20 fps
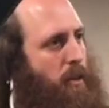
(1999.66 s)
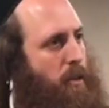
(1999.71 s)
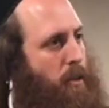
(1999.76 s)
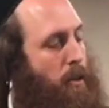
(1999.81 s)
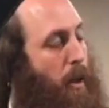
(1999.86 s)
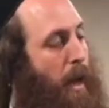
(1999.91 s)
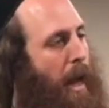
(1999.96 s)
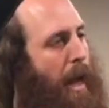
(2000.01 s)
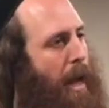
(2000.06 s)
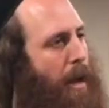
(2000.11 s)

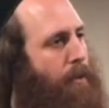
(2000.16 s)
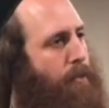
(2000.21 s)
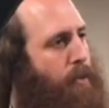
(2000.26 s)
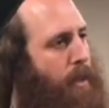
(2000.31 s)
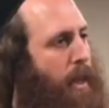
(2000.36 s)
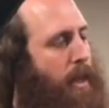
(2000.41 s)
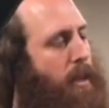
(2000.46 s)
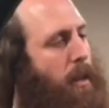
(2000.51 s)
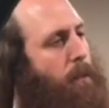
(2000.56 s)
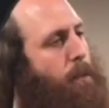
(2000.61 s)
to have
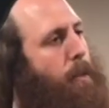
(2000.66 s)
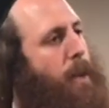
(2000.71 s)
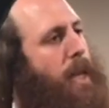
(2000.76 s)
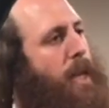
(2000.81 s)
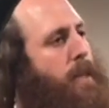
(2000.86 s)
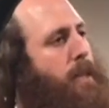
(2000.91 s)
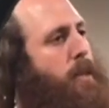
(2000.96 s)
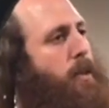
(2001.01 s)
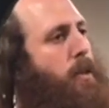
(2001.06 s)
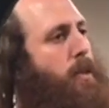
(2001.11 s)
that
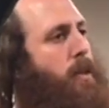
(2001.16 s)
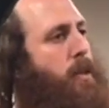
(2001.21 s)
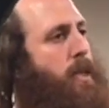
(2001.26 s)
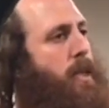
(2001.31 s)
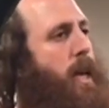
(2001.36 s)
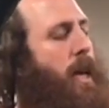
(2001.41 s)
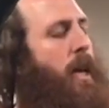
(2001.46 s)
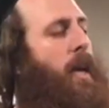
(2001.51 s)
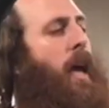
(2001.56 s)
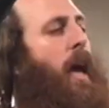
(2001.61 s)
ability to
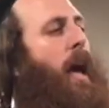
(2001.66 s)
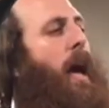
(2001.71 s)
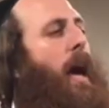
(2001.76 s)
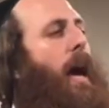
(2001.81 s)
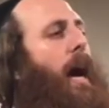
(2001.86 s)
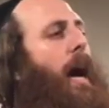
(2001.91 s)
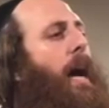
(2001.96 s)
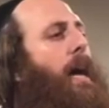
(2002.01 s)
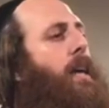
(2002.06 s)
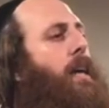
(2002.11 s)
say,
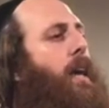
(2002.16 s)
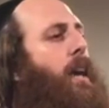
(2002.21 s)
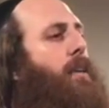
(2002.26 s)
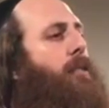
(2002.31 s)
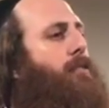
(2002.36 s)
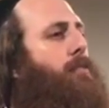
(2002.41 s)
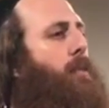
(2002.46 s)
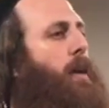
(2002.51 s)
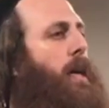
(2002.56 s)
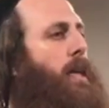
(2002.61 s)
I
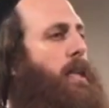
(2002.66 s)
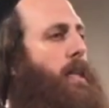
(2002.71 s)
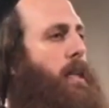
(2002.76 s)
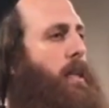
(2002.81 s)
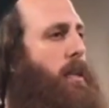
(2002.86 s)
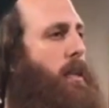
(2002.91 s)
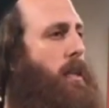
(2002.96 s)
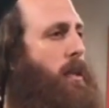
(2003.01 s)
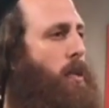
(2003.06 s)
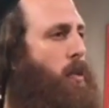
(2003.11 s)
gave
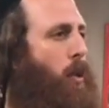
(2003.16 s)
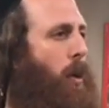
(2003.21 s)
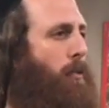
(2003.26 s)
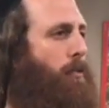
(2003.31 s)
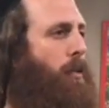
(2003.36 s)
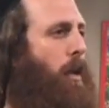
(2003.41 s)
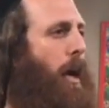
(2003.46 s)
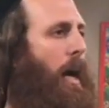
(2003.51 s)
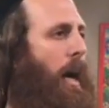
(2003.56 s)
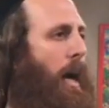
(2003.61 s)
money to
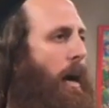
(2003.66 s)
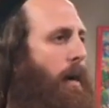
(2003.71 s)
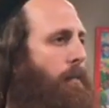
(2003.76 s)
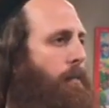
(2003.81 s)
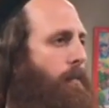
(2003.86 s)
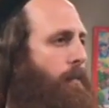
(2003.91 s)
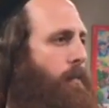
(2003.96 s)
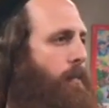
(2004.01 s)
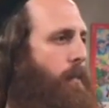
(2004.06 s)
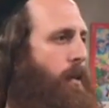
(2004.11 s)

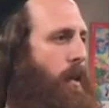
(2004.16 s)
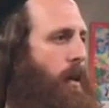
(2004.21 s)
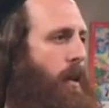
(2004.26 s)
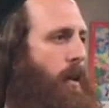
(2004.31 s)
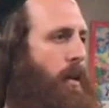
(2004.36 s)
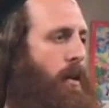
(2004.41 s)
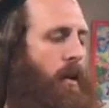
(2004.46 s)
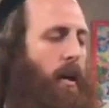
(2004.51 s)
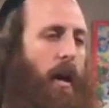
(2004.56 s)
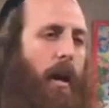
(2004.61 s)
Avraham.
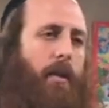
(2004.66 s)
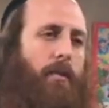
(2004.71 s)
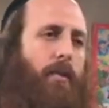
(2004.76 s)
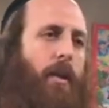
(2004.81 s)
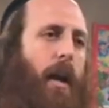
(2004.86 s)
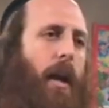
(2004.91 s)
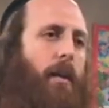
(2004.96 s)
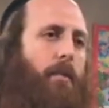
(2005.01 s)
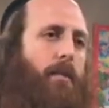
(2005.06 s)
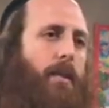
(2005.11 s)

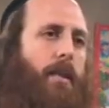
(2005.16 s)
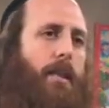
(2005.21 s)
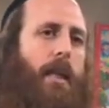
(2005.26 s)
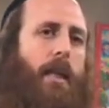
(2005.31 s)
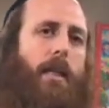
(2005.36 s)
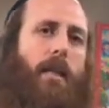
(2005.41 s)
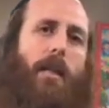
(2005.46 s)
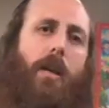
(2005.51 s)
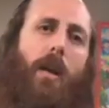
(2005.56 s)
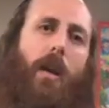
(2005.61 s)
Avraham
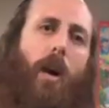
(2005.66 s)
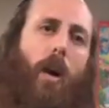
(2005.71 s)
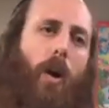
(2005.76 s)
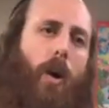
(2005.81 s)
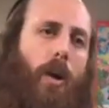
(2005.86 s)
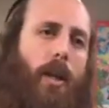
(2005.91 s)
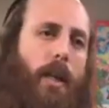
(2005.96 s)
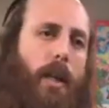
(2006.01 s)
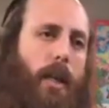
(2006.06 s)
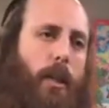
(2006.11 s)
said,
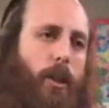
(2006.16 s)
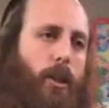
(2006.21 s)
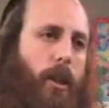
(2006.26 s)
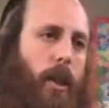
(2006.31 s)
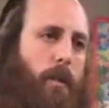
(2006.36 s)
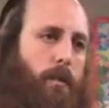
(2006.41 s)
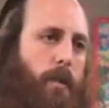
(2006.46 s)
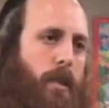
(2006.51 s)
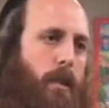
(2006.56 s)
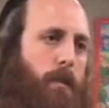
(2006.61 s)
only
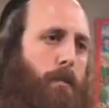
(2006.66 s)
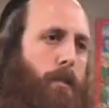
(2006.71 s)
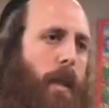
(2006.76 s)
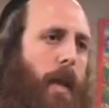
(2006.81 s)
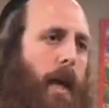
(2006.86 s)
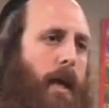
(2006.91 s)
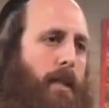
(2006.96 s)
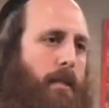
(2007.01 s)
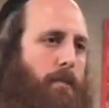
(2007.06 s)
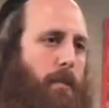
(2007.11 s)
Hashem
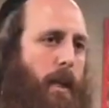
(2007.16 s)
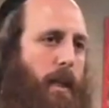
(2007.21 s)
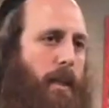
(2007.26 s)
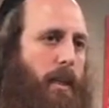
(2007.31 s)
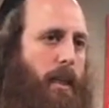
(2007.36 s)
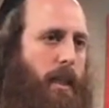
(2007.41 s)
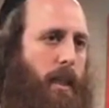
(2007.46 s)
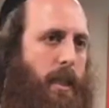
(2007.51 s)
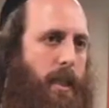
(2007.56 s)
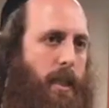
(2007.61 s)
supplies my
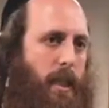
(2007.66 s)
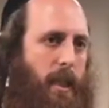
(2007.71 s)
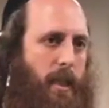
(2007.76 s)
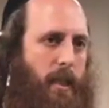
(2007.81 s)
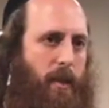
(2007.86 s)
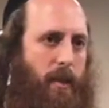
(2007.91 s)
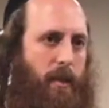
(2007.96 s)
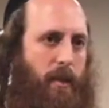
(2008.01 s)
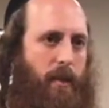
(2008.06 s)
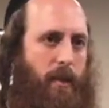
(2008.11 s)
needs.
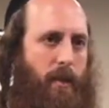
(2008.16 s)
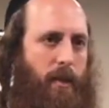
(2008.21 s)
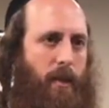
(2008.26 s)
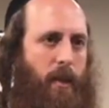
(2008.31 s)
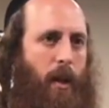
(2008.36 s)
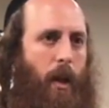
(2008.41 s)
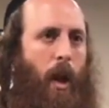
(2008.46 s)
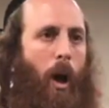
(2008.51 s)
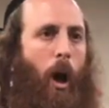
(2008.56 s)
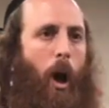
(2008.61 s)

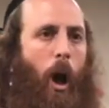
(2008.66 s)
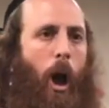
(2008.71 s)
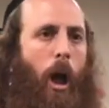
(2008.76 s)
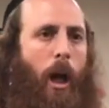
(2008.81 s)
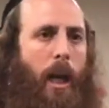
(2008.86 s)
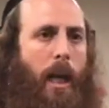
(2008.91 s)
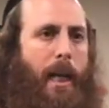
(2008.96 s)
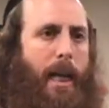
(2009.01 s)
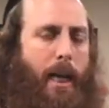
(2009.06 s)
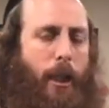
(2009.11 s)

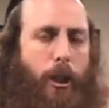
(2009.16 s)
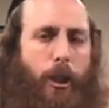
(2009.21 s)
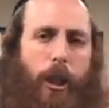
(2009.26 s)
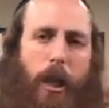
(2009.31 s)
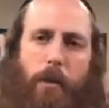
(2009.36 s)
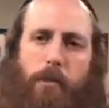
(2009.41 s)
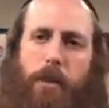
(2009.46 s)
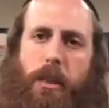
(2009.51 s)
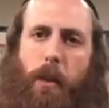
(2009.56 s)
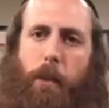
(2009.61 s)
Only
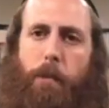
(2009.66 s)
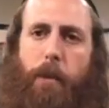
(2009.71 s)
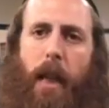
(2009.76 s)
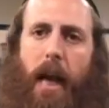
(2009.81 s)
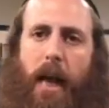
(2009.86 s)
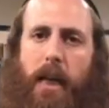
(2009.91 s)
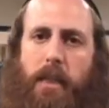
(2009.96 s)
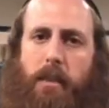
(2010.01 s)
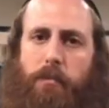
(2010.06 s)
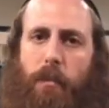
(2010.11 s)
Hashem
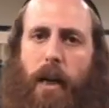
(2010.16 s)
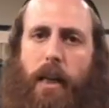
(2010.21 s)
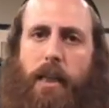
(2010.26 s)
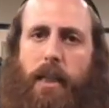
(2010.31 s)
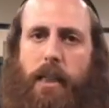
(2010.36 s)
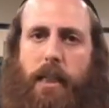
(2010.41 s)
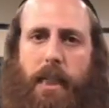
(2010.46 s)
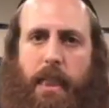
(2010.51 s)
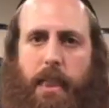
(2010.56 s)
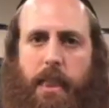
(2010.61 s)
supplies my
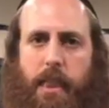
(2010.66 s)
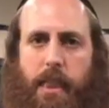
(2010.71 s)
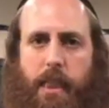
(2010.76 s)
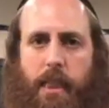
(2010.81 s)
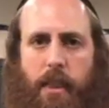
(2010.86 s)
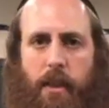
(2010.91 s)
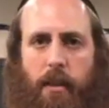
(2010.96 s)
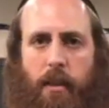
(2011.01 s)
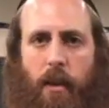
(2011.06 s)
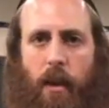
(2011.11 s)

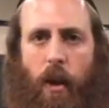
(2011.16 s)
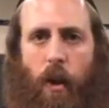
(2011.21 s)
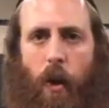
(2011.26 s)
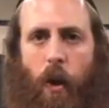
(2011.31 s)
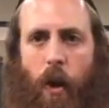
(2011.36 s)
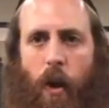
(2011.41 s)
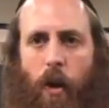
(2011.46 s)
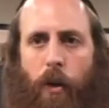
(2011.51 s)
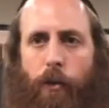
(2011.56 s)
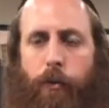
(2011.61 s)
needs
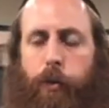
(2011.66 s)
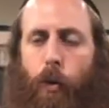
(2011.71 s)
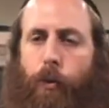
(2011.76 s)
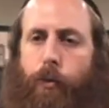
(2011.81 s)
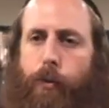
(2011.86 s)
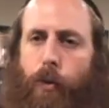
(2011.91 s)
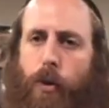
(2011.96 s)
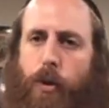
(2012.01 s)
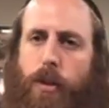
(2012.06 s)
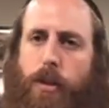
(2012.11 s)
for
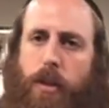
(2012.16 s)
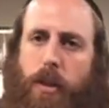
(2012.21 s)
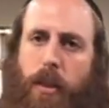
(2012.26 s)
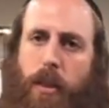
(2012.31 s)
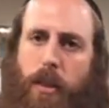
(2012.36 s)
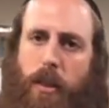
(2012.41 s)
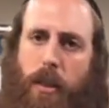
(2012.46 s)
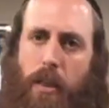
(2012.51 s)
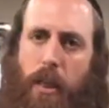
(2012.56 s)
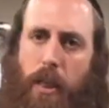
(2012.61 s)
40
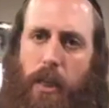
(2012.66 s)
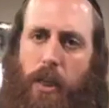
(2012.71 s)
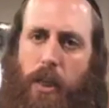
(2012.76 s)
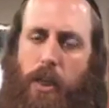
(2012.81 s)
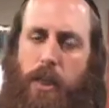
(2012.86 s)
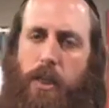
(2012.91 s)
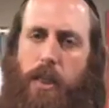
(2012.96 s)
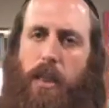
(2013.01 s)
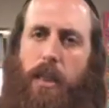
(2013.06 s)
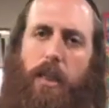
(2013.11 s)

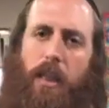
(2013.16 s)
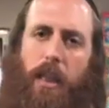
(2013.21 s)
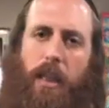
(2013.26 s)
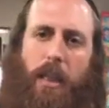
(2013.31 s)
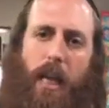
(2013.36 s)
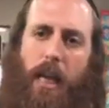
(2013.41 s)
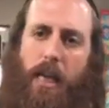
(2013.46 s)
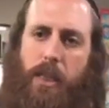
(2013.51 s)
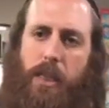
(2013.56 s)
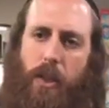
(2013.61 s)
years in the
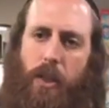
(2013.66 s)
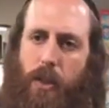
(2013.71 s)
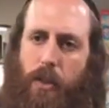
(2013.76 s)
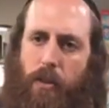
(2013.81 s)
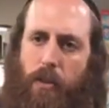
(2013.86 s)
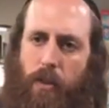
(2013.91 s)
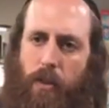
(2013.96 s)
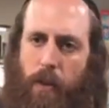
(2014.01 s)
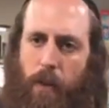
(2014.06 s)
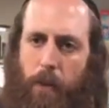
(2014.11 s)

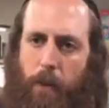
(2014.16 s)
desert.